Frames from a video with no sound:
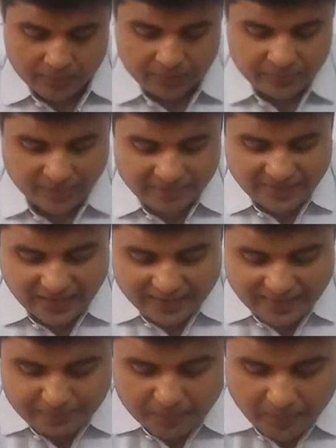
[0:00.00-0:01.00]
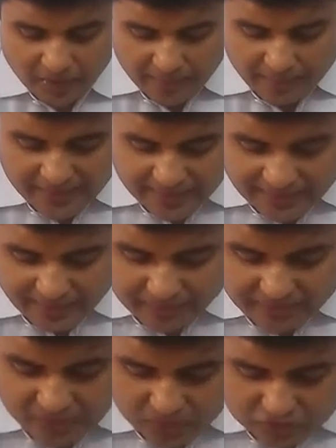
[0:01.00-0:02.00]
Now, real depth of apparent
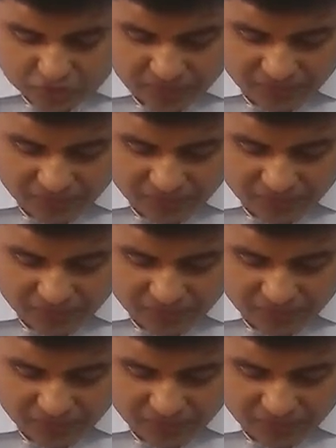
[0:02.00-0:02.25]
depth is equal to